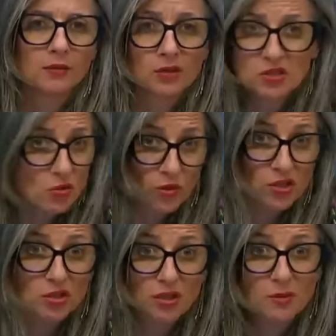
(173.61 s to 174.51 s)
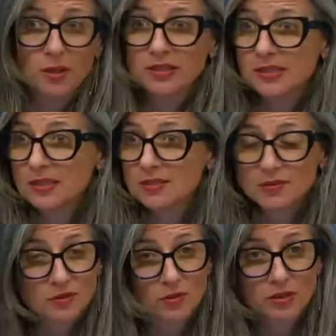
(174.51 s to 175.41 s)
There is no question that the Palestinians
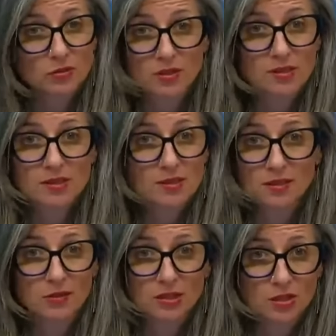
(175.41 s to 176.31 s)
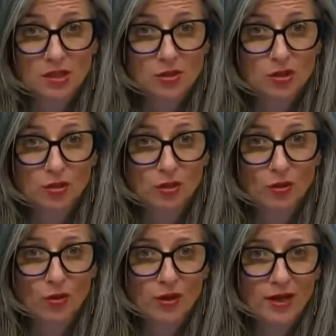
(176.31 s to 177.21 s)
have the right to resist under international
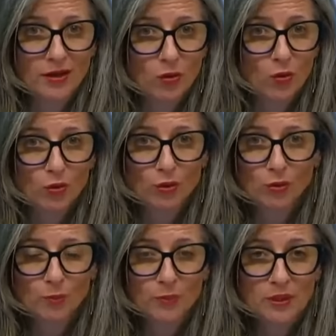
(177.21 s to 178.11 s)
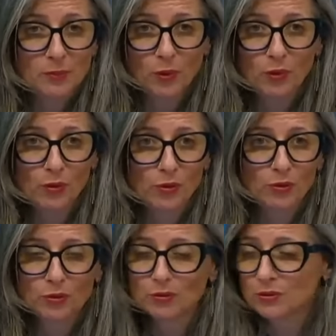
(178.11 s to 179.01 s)
law, like all
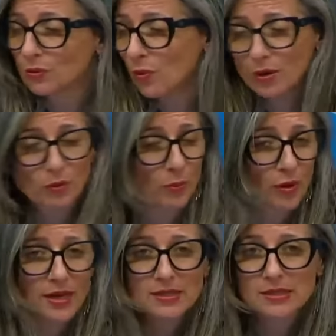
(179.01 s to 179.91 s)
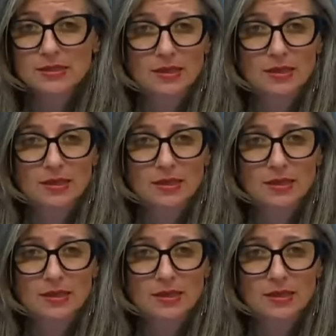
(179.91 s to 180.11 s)
people who are oppressed